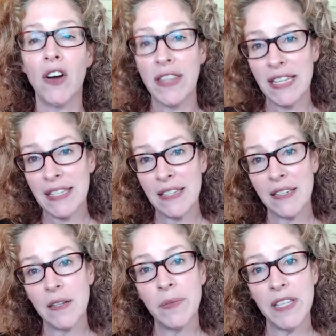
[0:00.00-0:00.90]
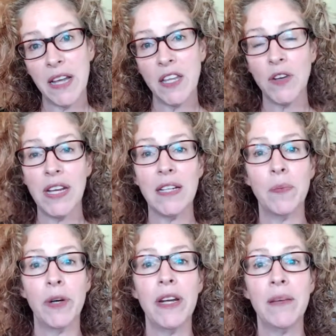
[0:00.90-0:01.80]
on the systems that you need to
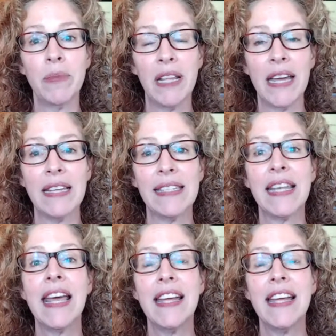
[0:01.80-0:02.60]
put in place